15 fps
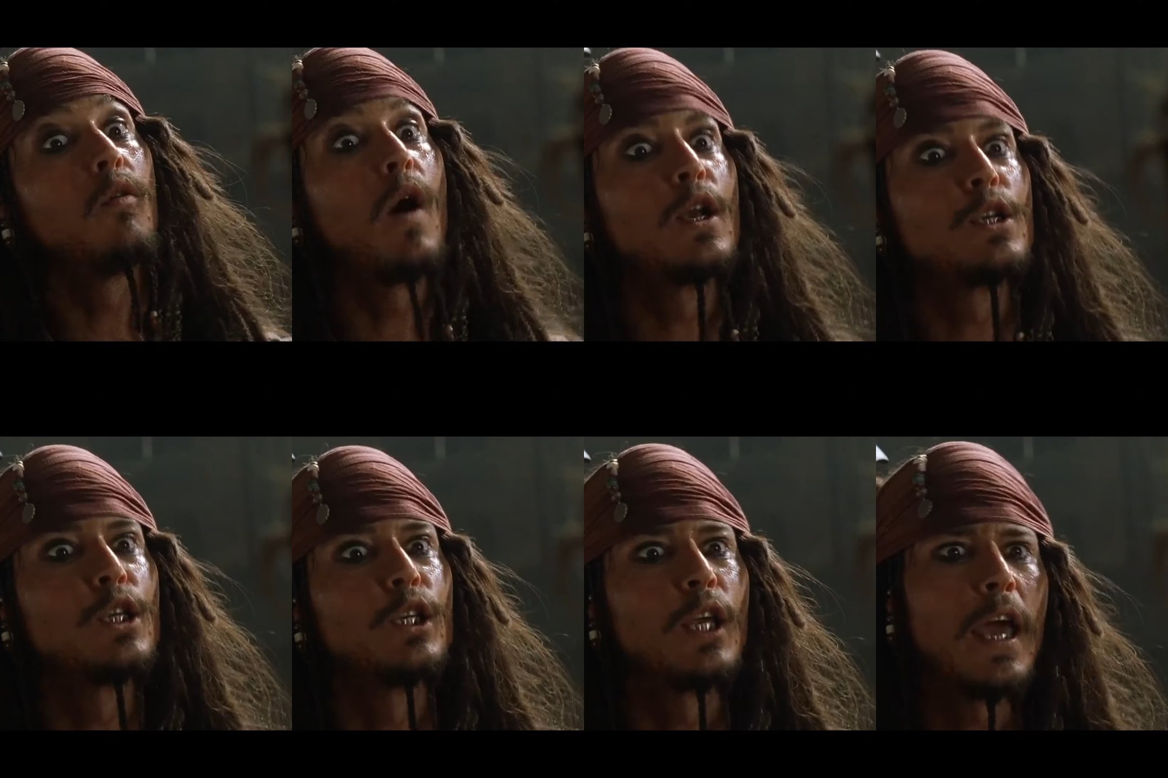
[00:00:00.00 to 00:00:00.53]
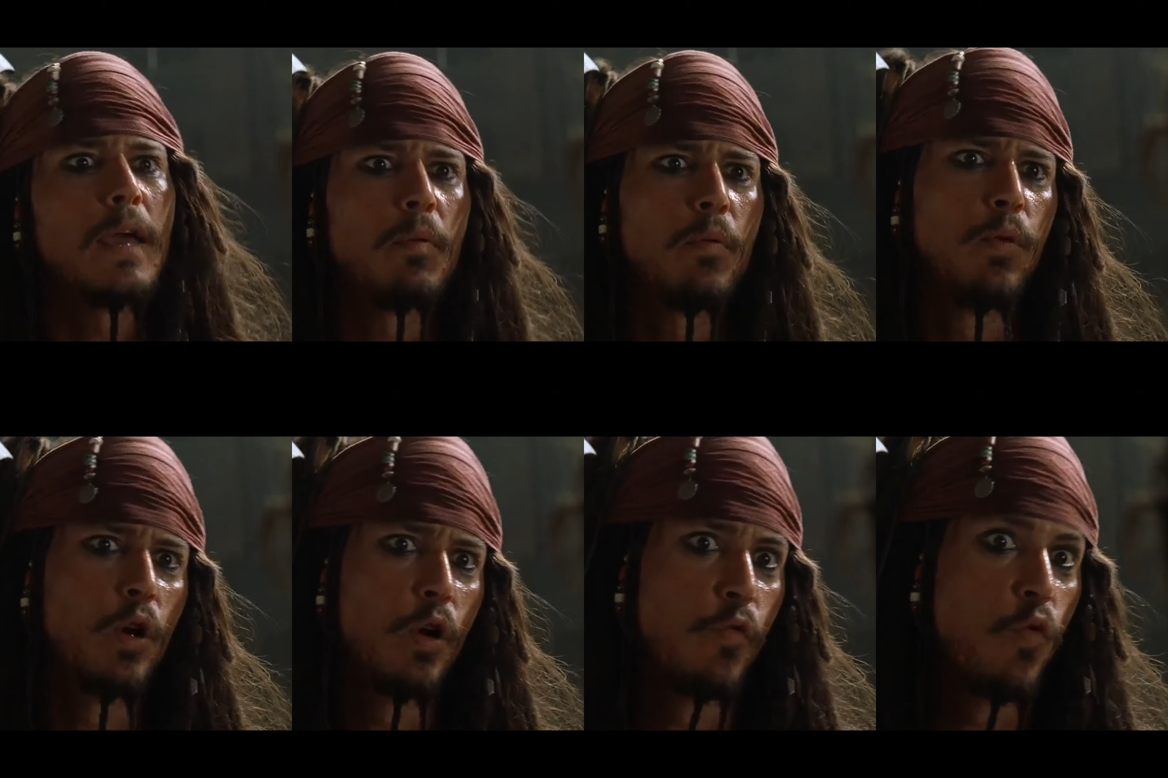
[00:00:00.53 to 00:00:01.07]
brings up an
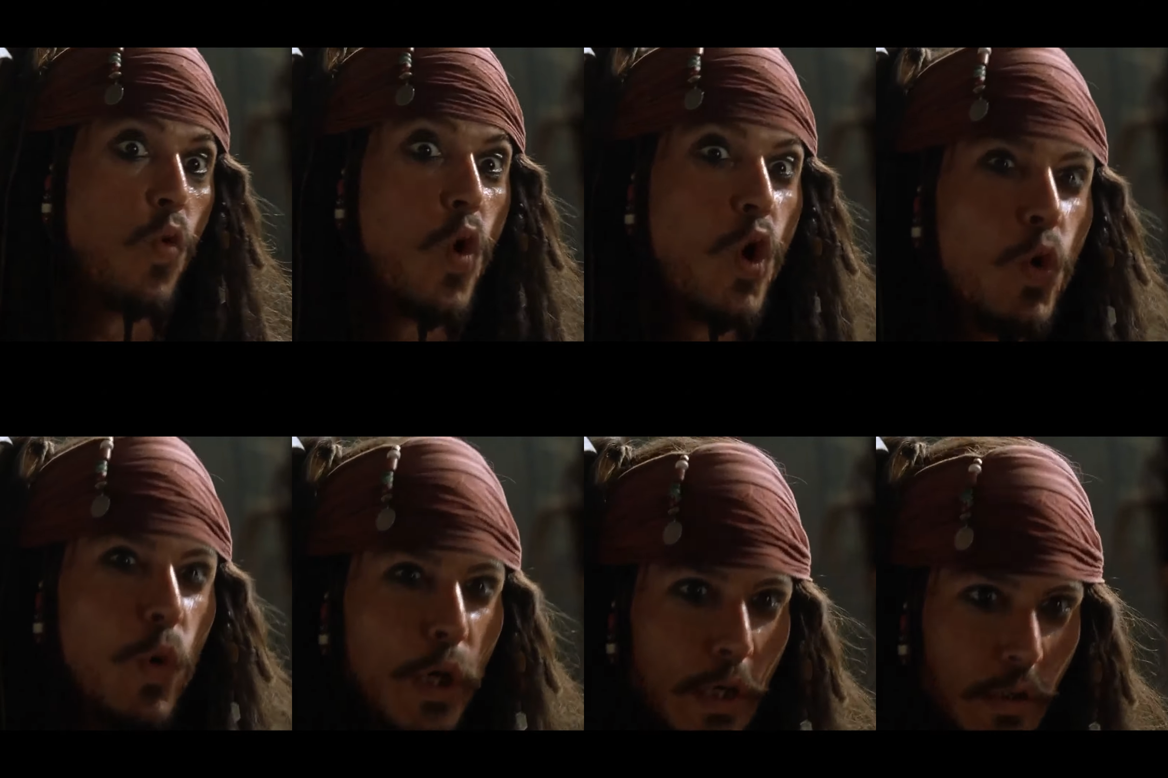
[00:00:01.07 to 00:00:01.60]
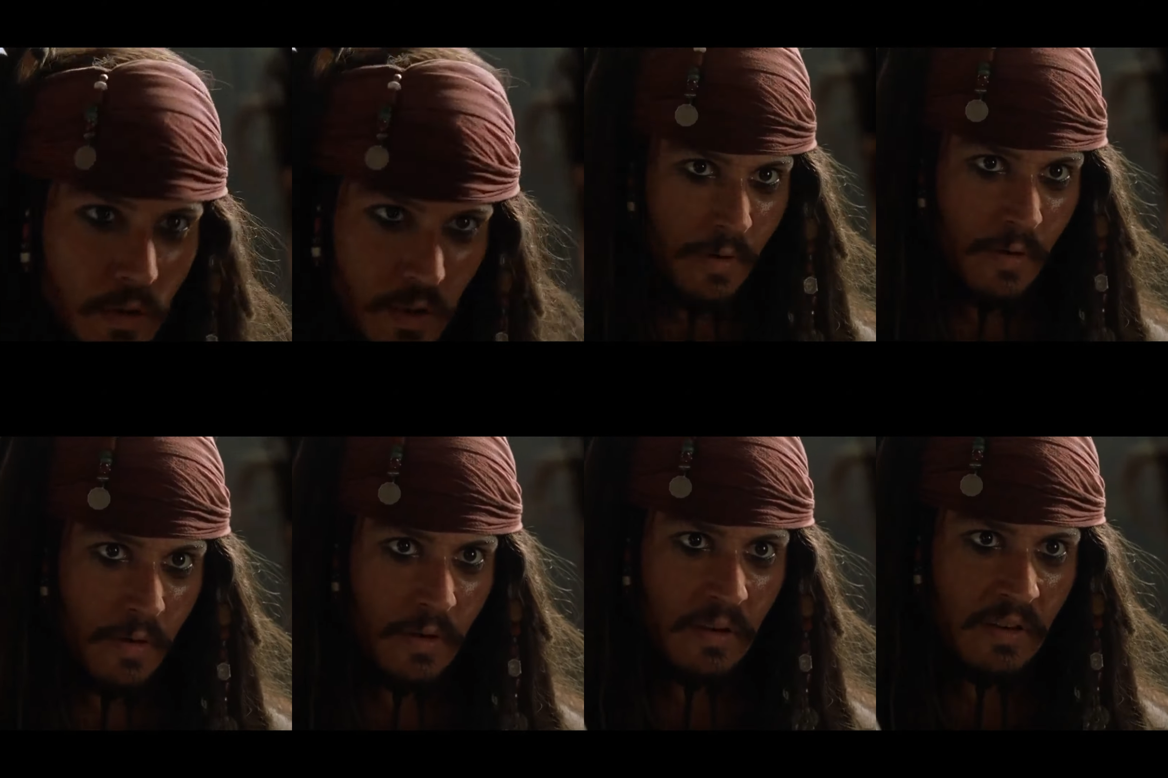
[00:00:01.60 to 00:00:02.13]
extremely important line.
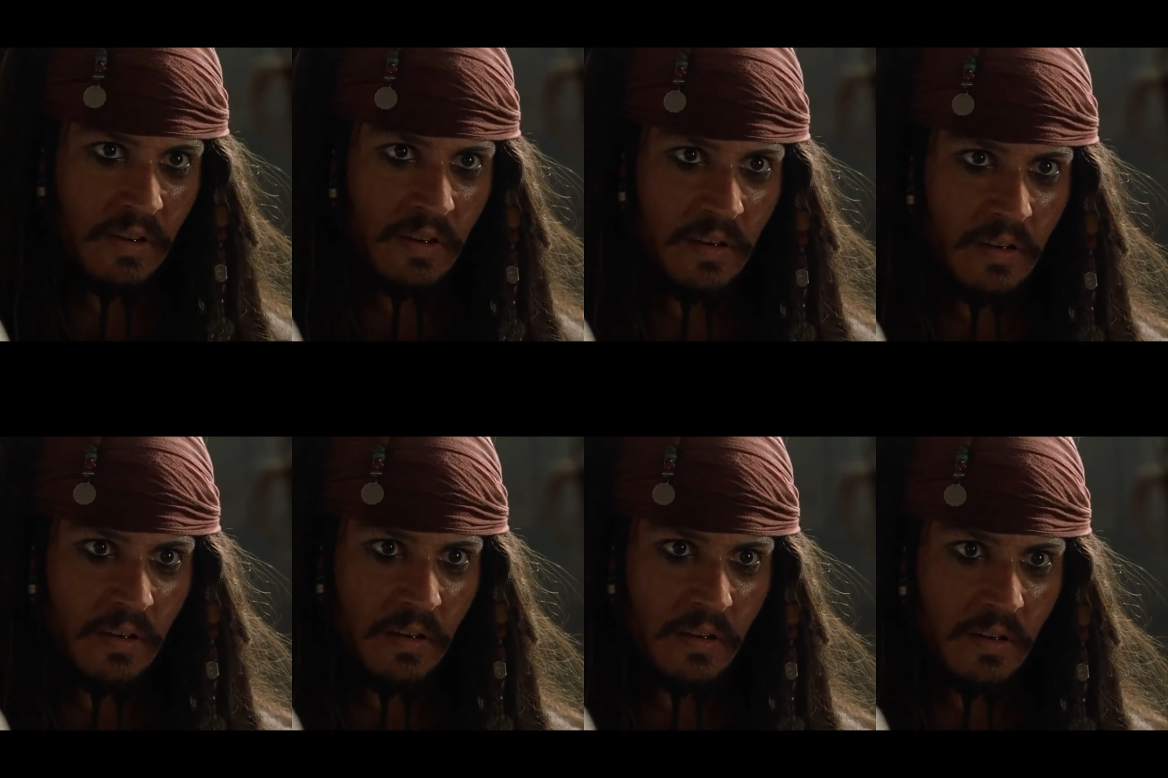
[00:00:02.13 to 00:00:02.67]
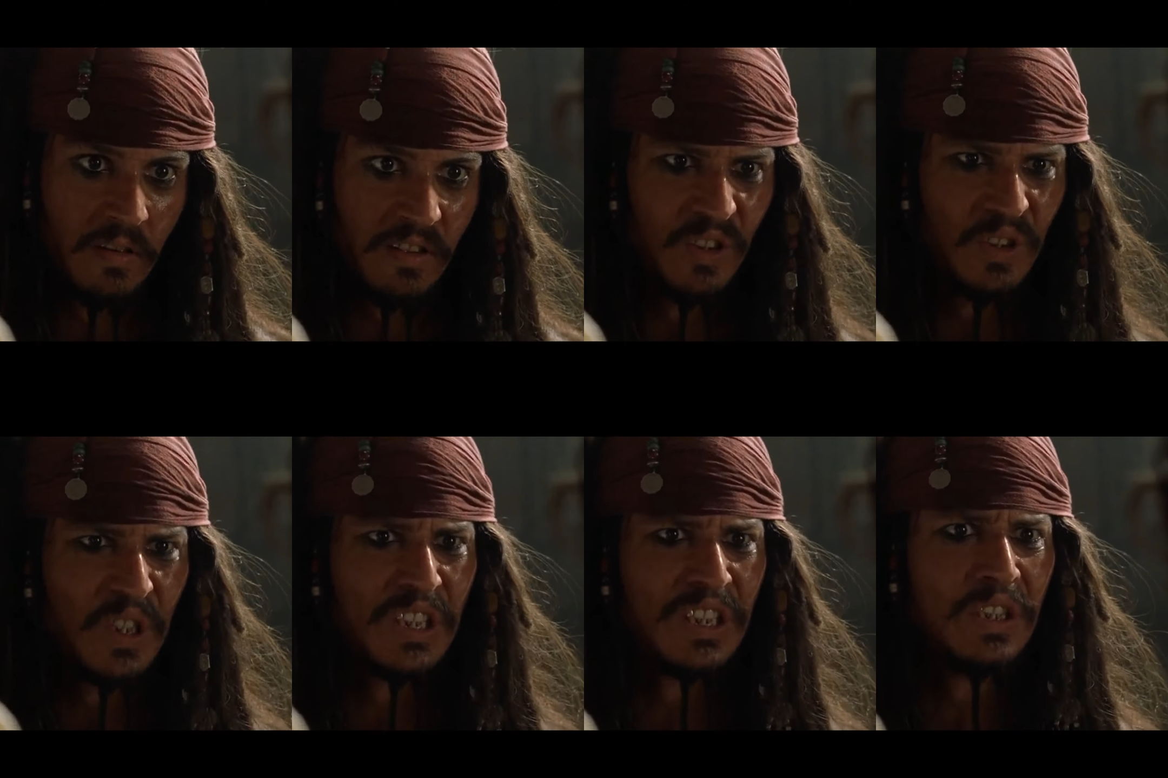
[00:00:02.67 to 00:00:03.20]

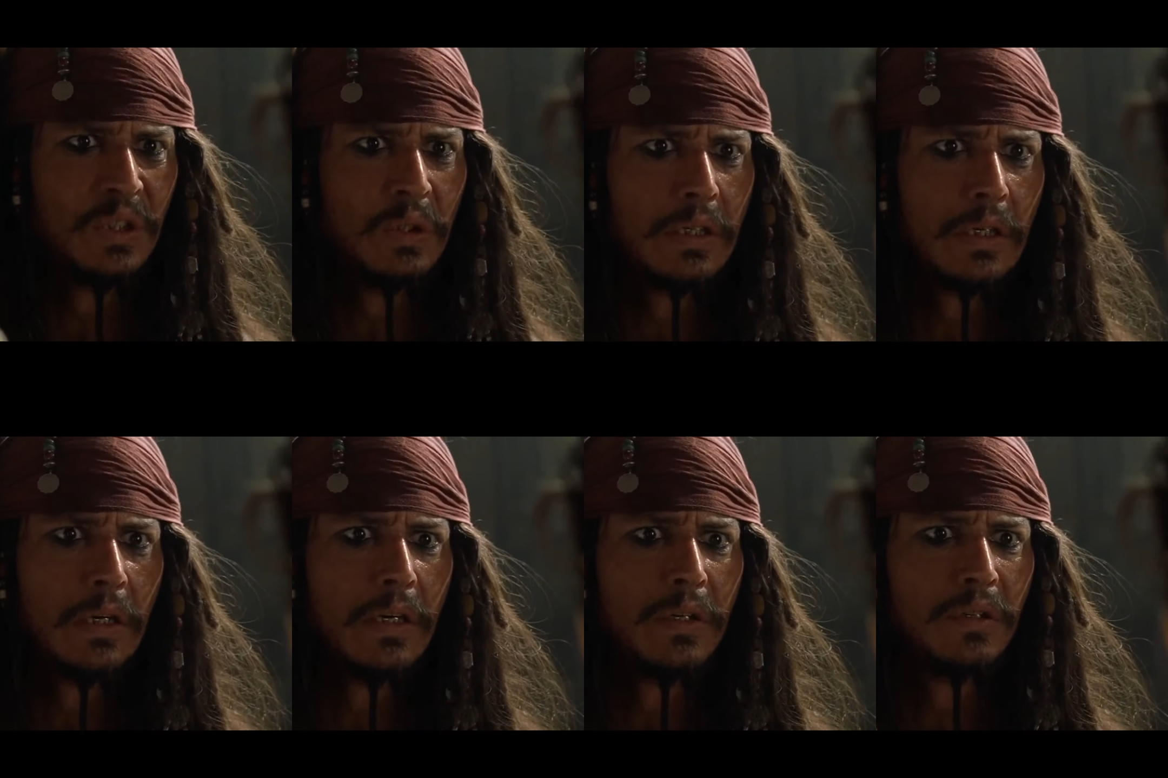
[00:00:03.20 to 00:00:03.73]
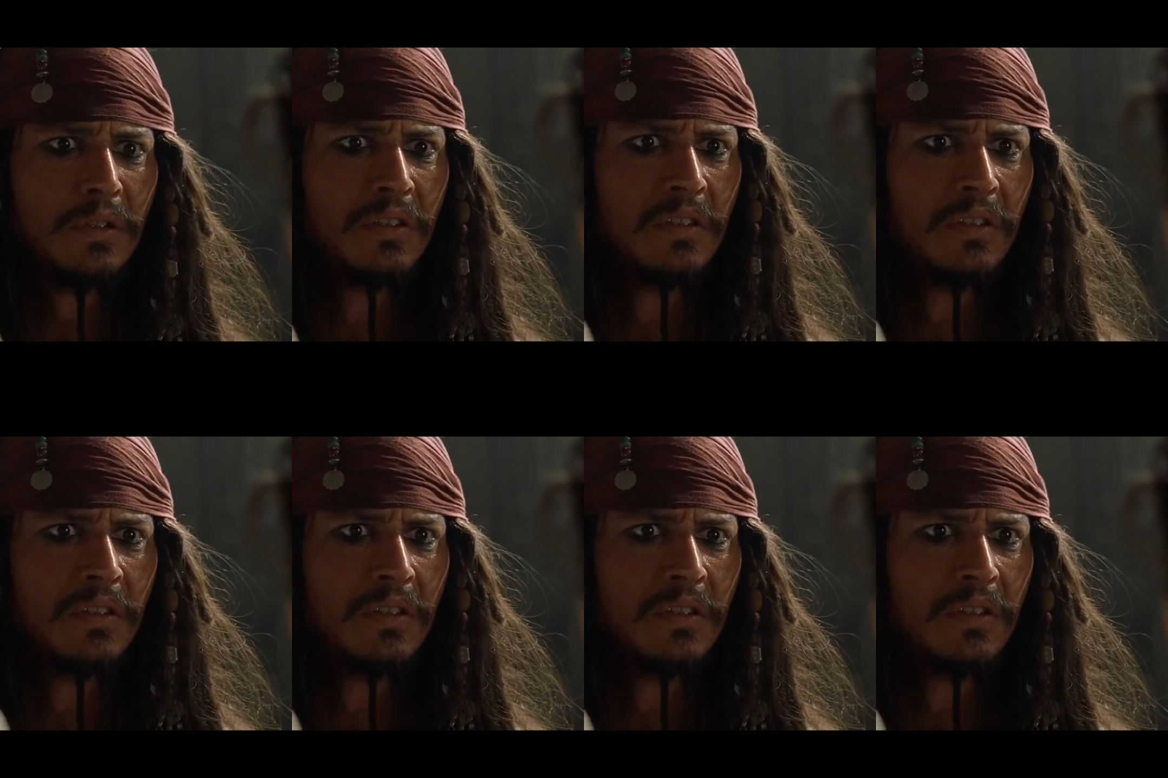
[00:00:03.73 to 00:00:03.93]
You're not a eunuch, are